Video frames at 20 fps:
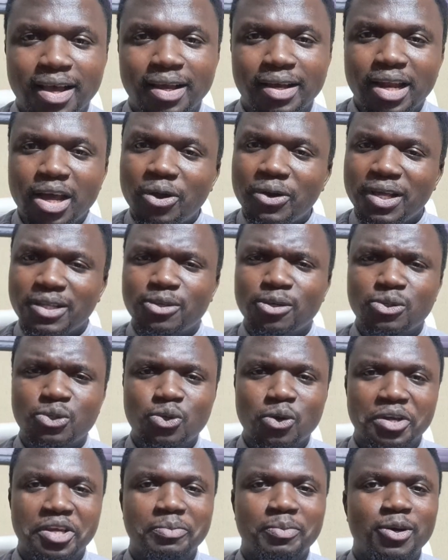Now let us
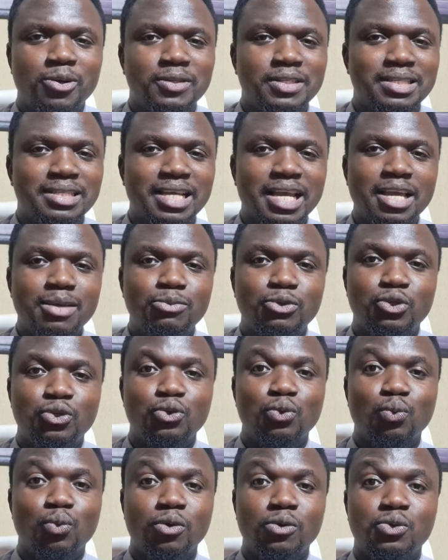talk about the times
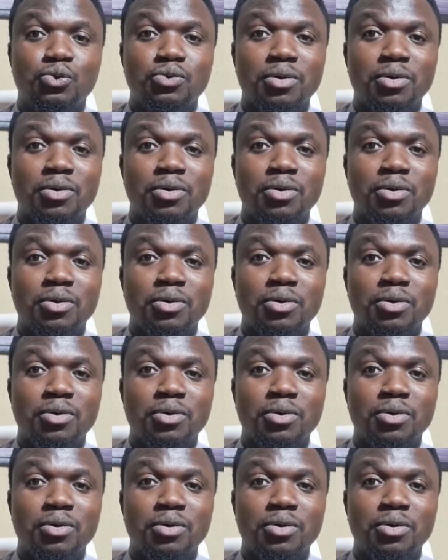you want